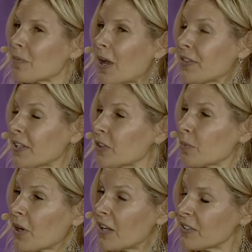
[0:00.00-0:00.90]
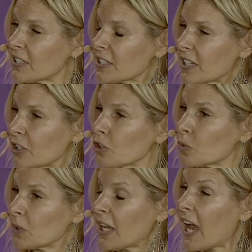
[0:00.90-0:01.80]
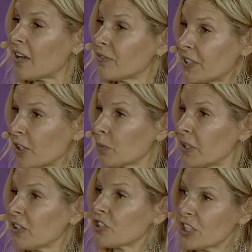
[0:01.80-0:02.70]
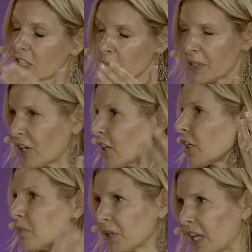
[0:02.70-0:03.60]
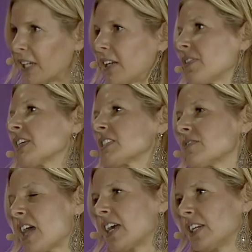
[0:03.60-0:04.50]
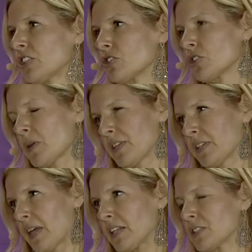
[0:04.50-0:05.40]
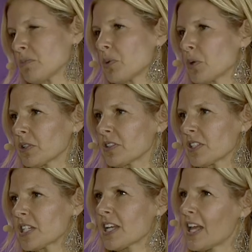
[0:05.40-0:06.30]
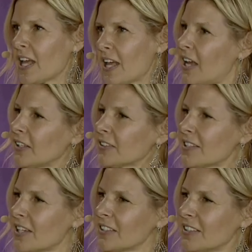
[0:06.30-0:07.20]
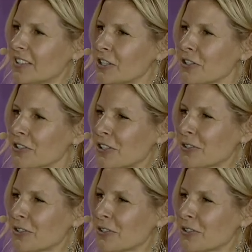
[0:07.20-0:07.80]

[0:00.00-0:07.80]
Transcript: I think the privacy standards we have here, we are GDPR compliant and things of that nature, so I think that's important. I'll tell you in a year or two.